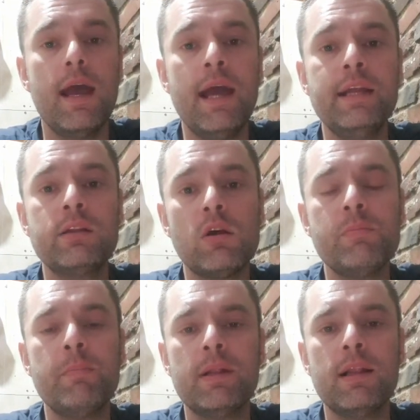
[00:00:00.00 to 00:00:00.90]
And he told
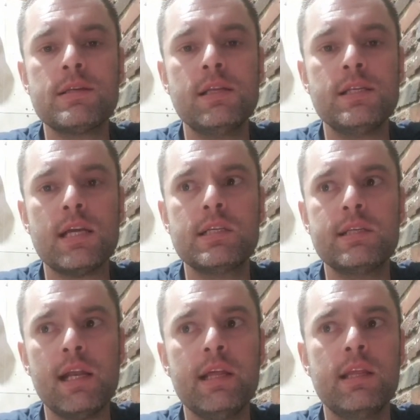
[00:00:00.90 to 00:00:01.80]
me, but listen, he's actually
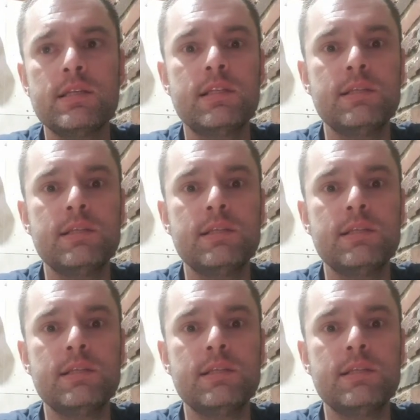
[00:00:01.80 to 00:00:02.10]
selling these.